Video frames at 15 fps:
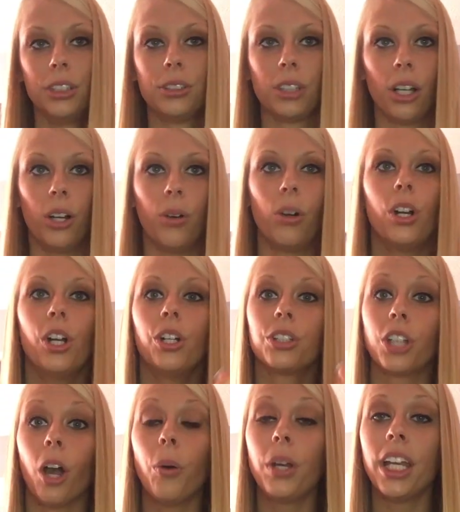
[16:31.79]
So
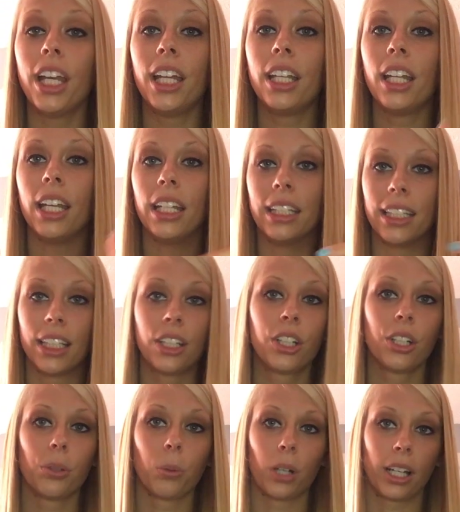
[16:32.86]
go in and get a
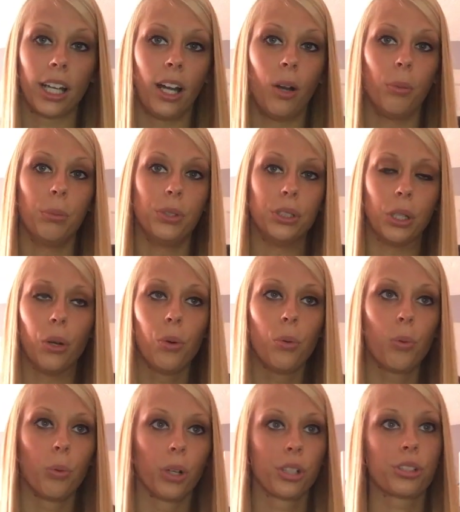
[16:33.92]
good workout, but
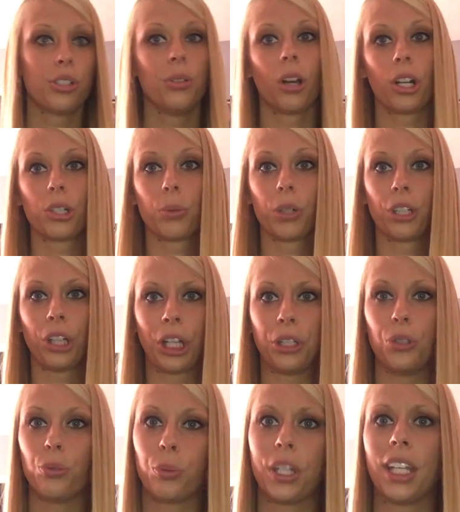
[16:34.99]
don't work too hard to where
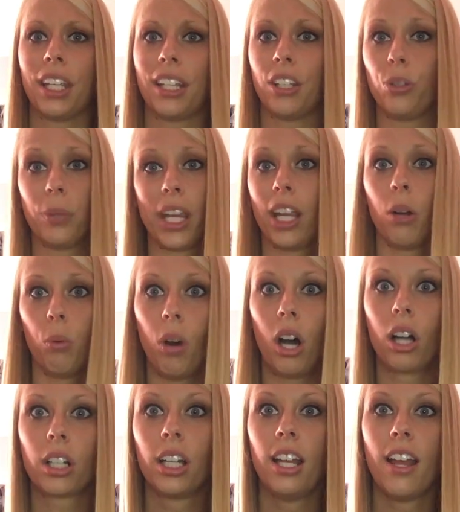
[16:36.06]
like you you can't
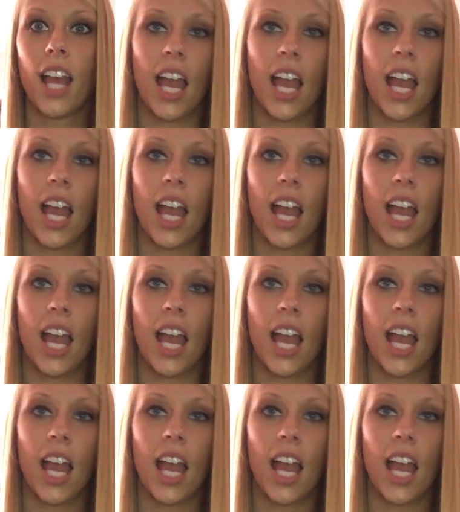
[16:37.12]
walk,